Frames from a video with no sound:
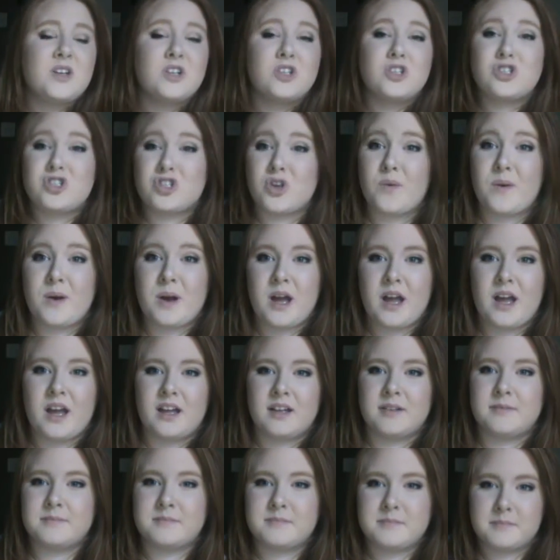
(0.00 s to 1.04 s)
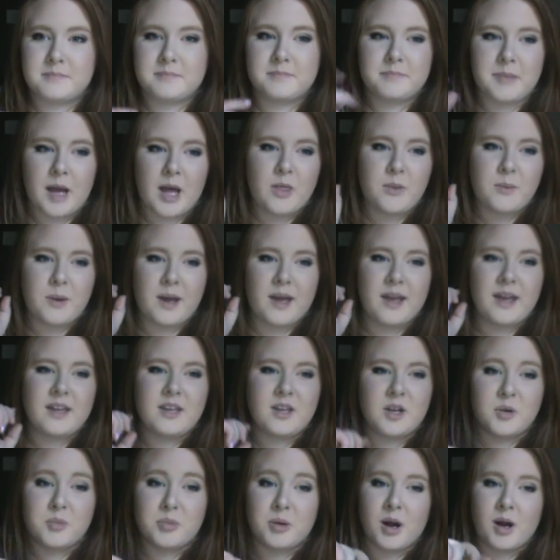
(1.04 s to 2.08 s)
So by the way,
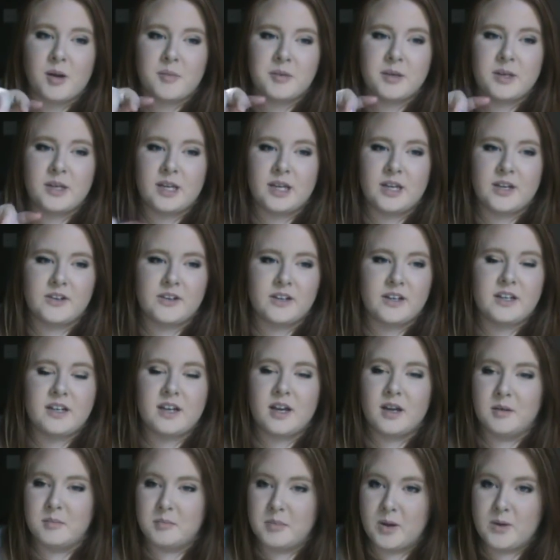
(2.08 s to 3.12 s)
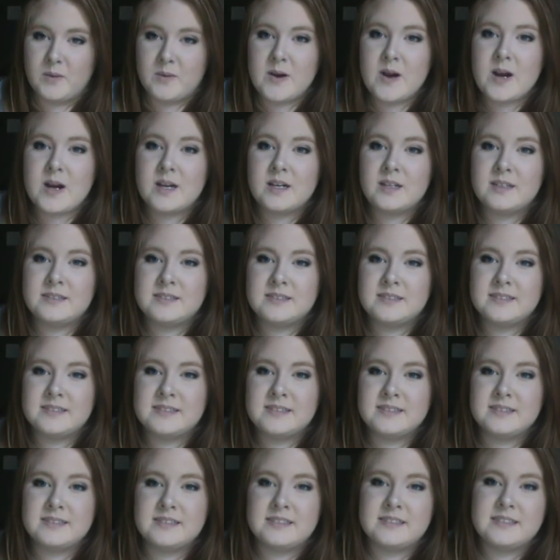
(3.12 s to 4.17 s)
you're probably hearing a mower.
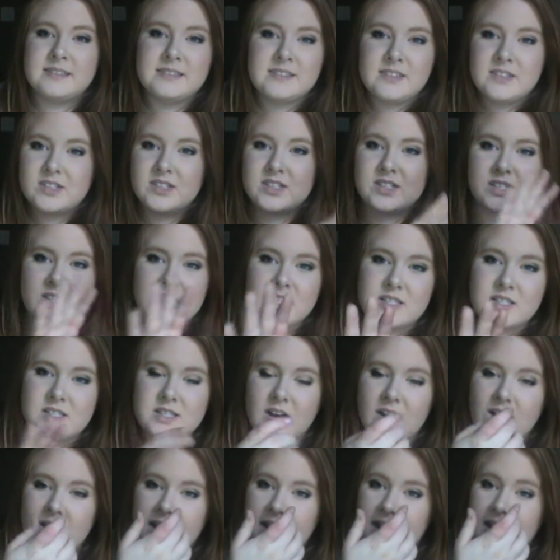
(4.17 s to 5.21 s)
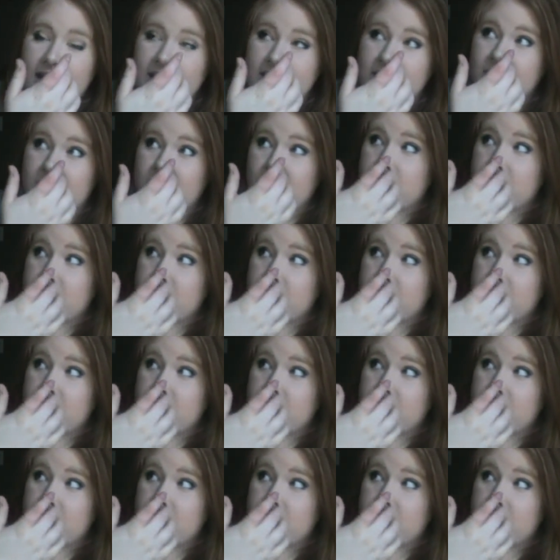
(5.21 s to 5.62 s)
Sorry. And then